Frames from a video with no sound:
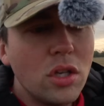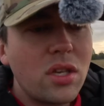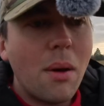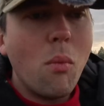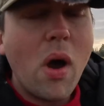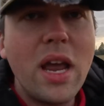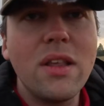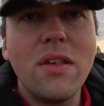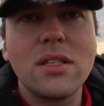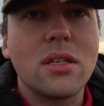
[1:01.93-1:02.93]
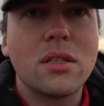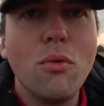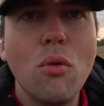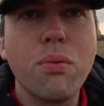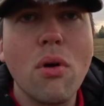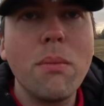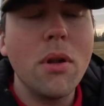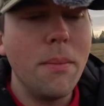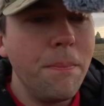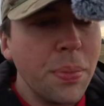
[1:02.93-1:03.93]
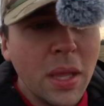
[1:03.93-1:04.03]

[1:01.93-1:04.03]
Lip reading: some way that there's a small problem.